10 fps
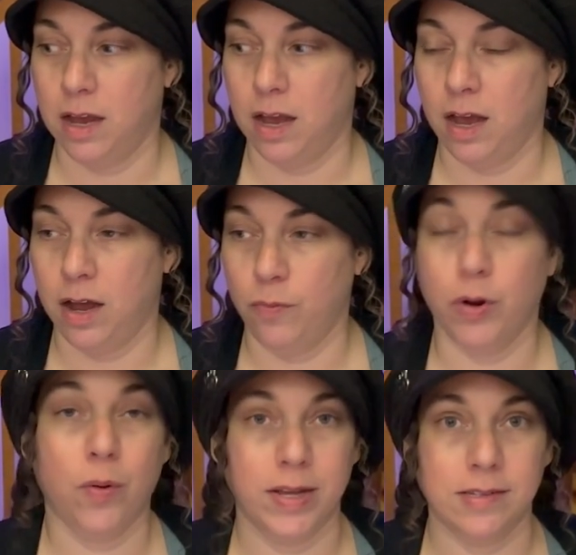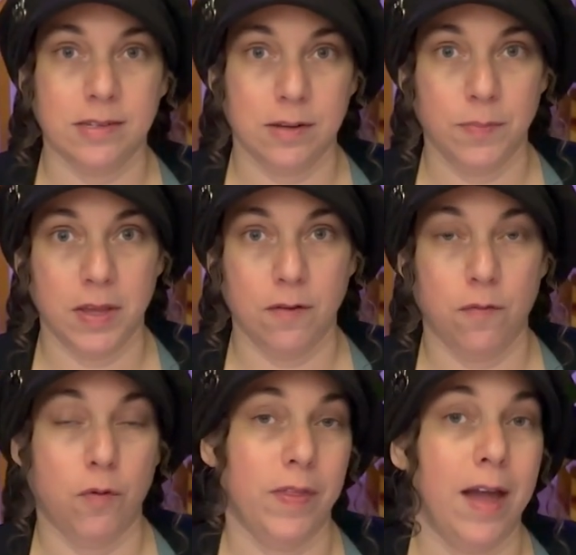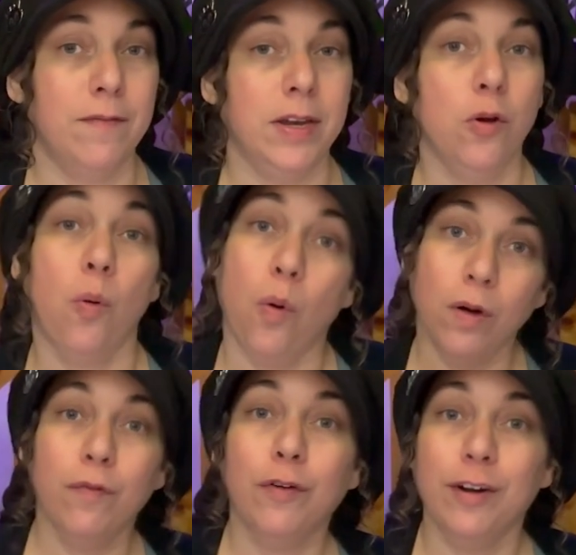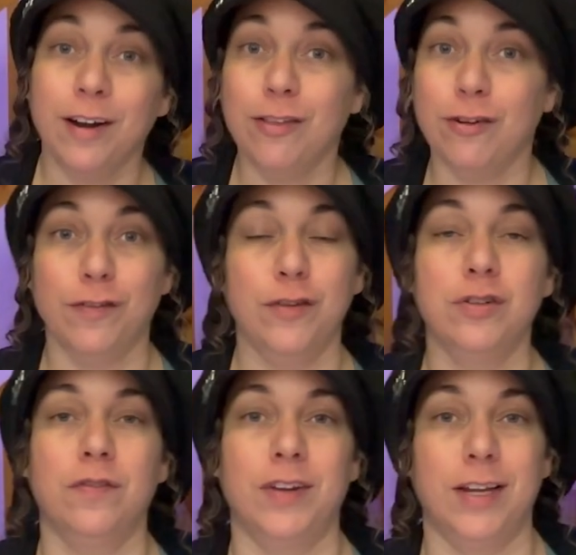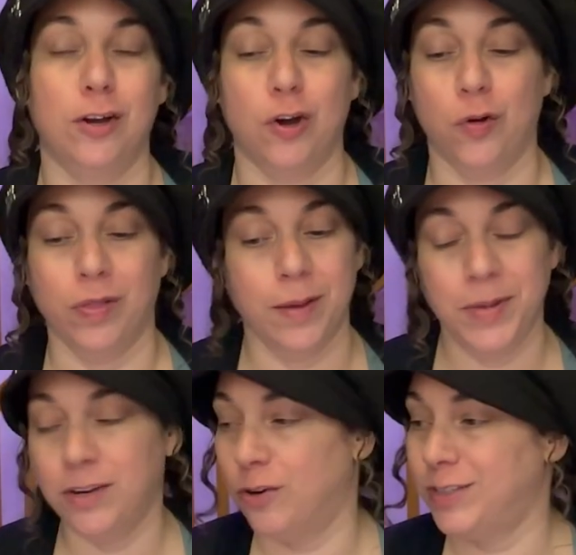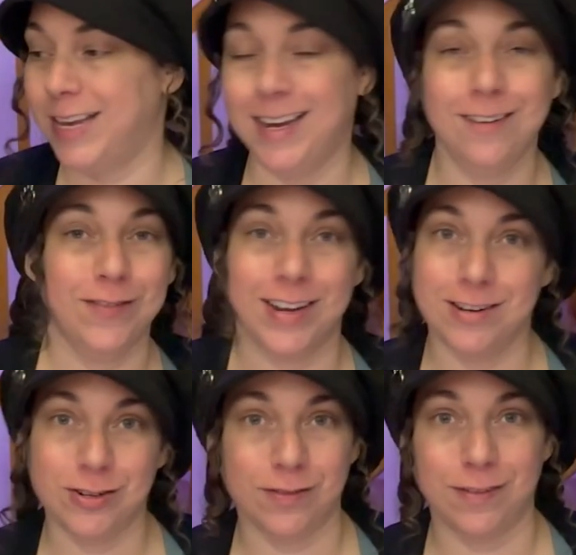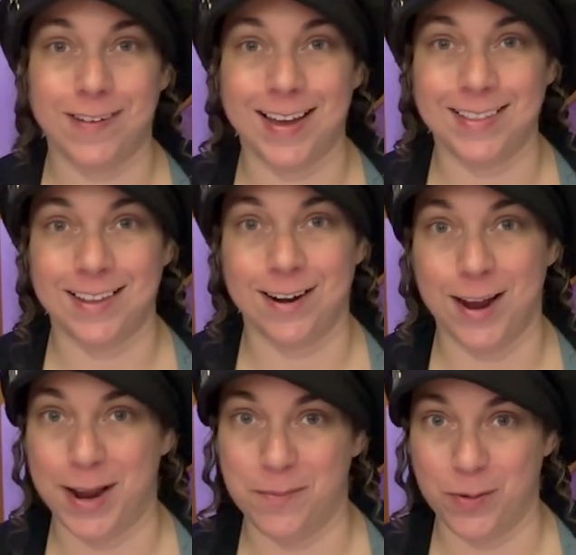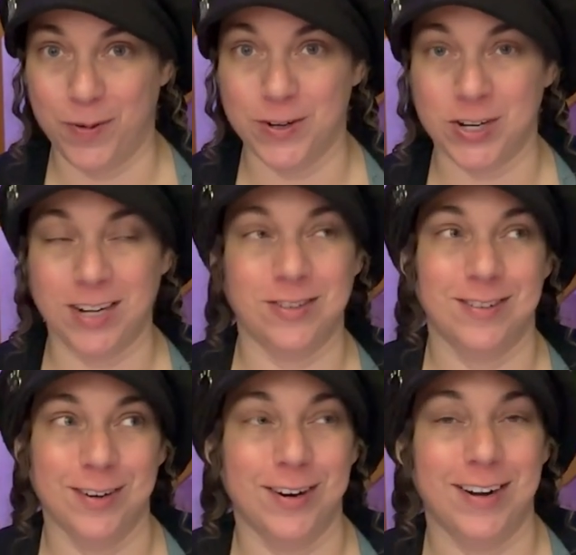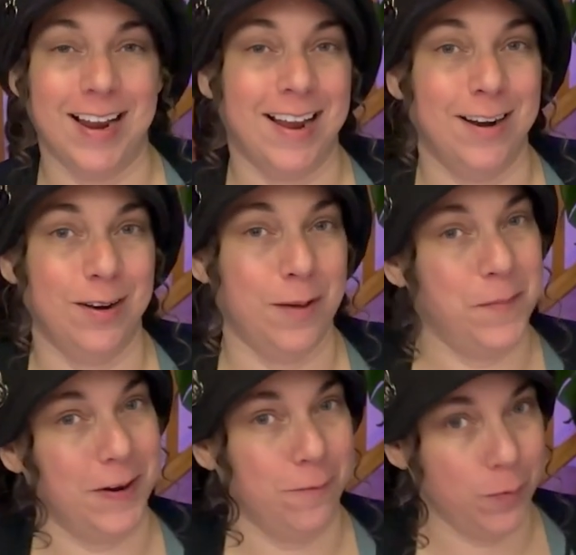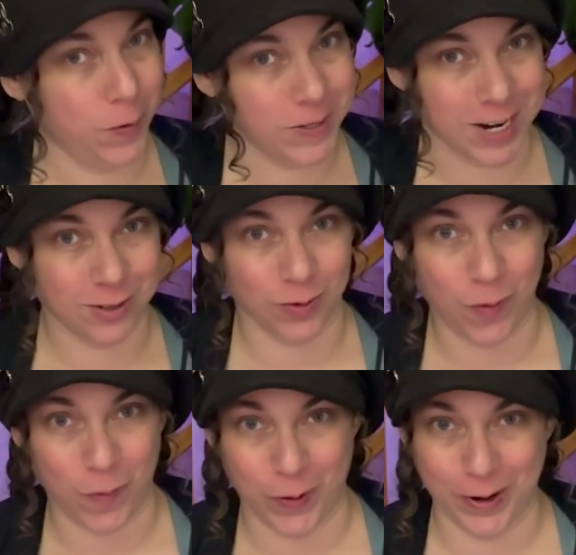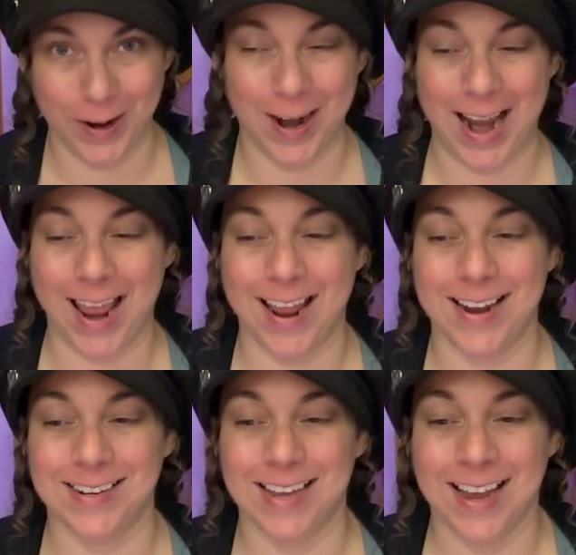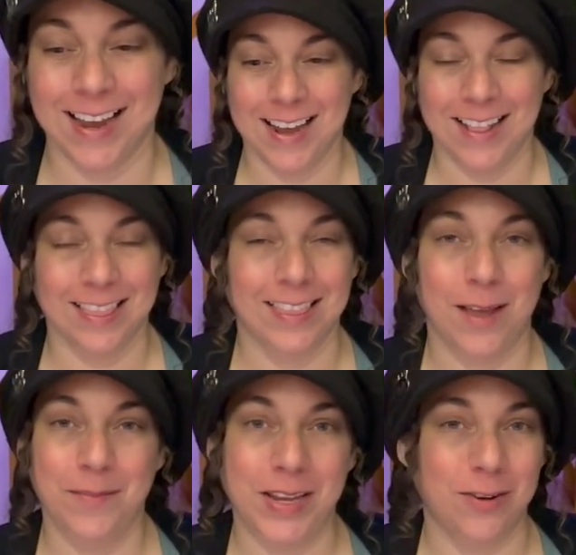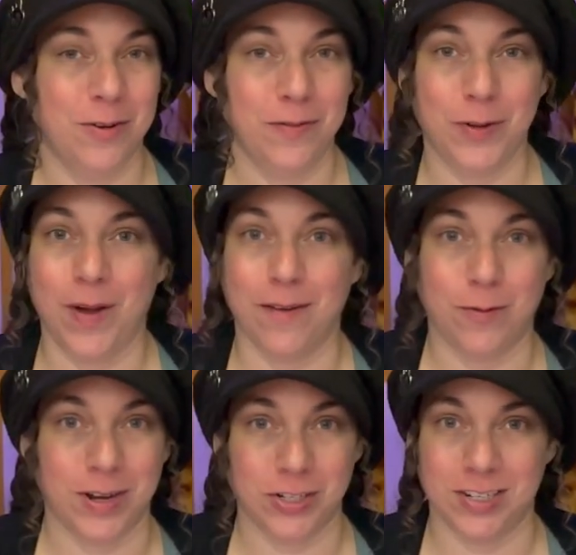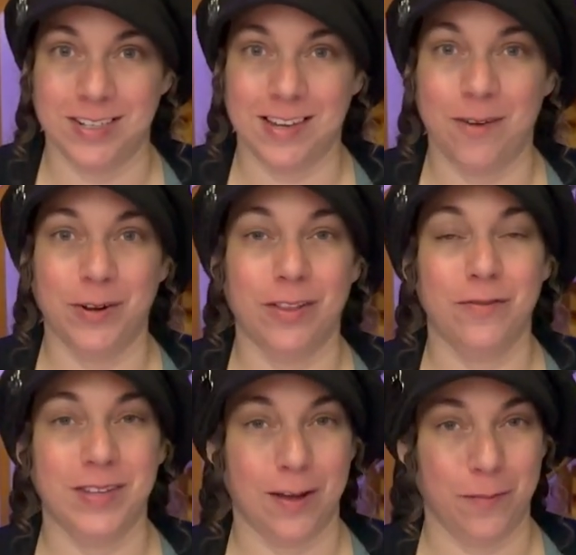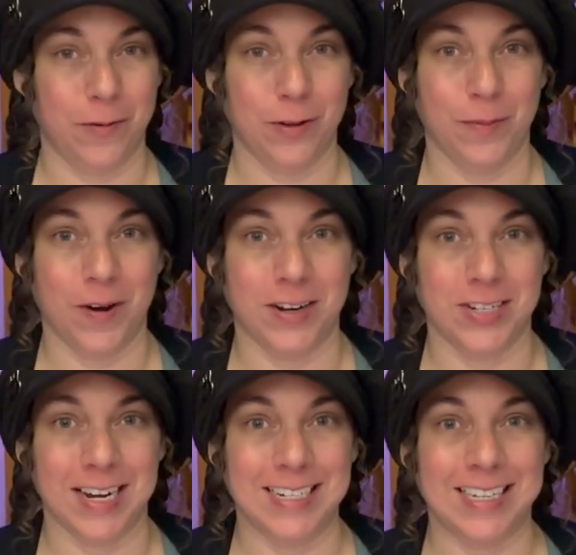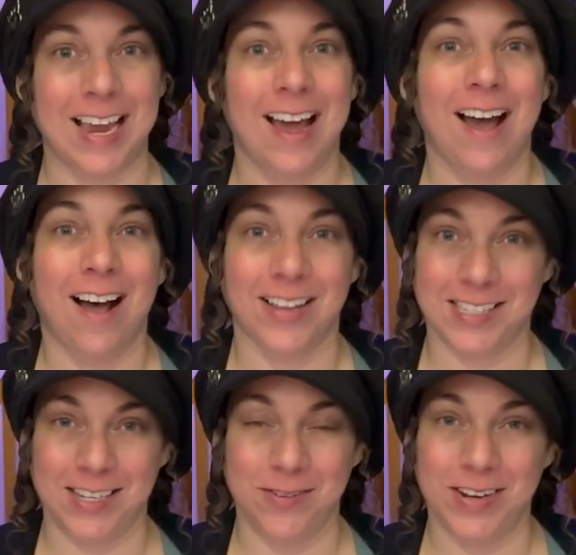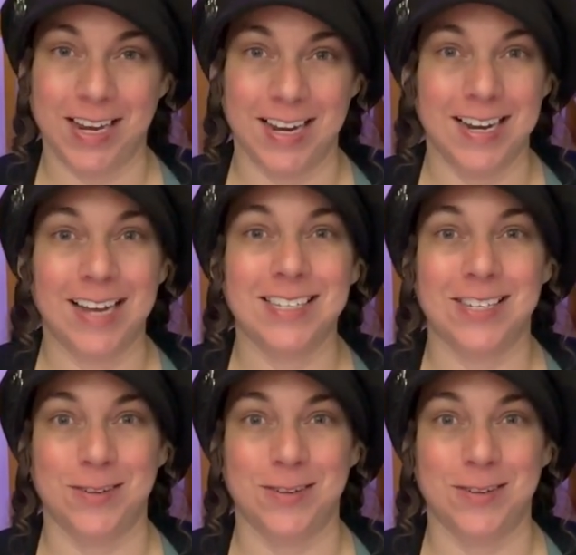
uh, request something for that video or for another future video, let me know. Take advantage of the fact that I am a projector nerd and a bit of a projector hoarder and let me know if you have questions. I would love to help with your project. I'll see you again next